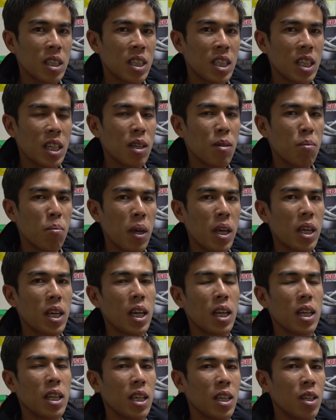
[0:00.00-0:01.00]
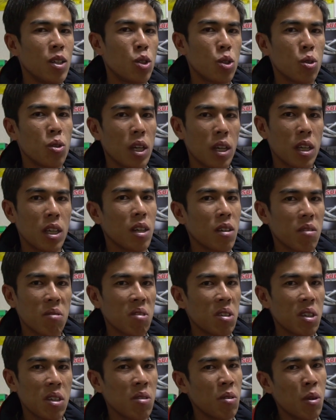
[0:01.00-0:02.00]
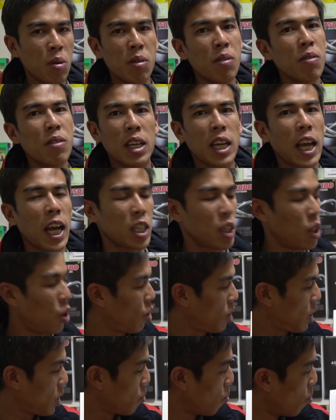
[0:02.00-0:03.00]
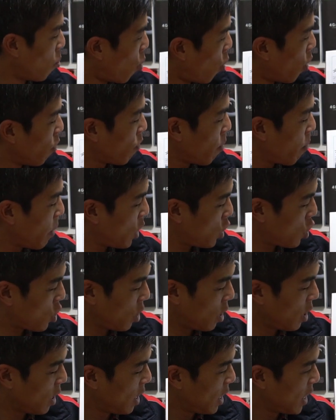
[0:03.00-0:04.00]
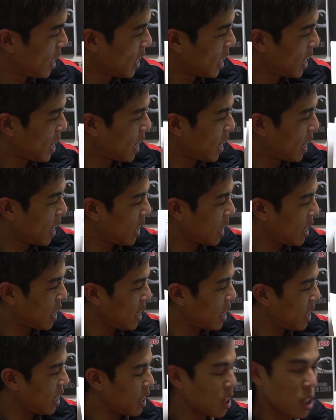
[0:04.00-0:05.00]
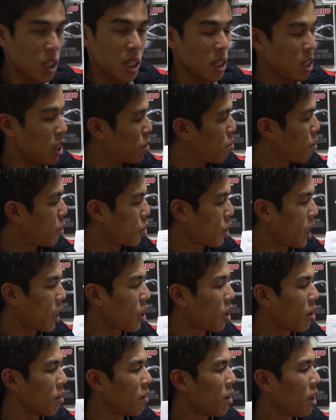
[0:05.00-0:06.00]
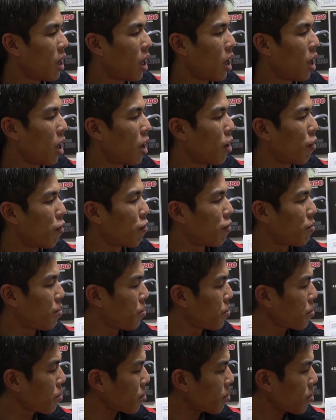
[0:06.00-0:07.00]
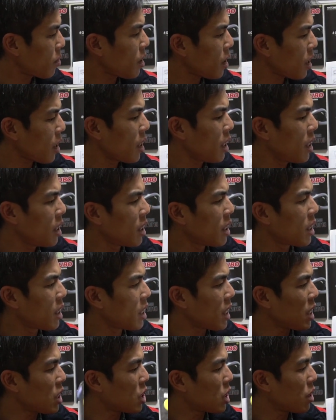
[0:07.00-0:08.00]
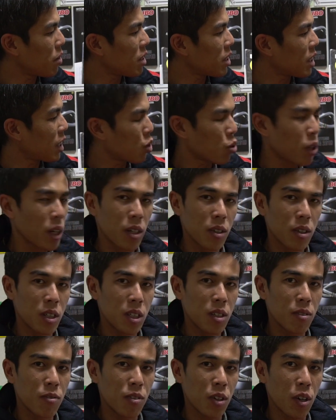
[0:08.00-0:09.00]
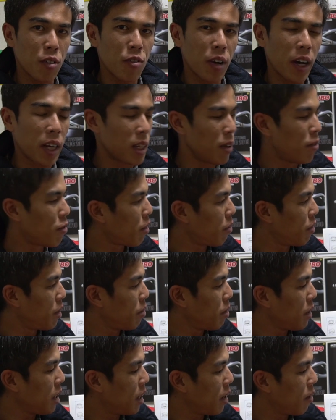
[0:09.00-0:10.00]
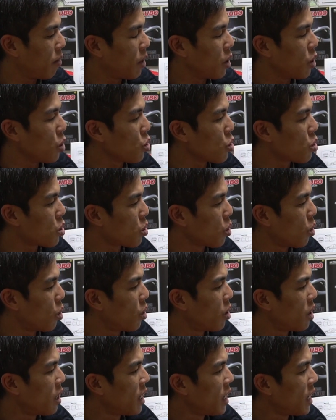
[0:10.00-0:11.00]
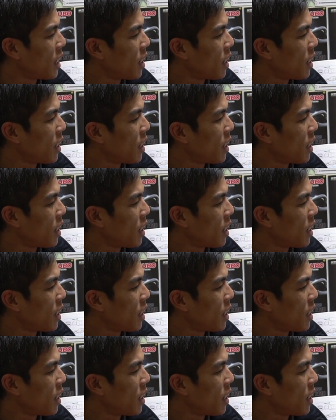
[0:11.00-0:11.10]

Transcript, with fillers: didn't make it into the, you know, even the catalog. There's more information in these books. So I got a lot of these series. I try to, you know, find them from the used store.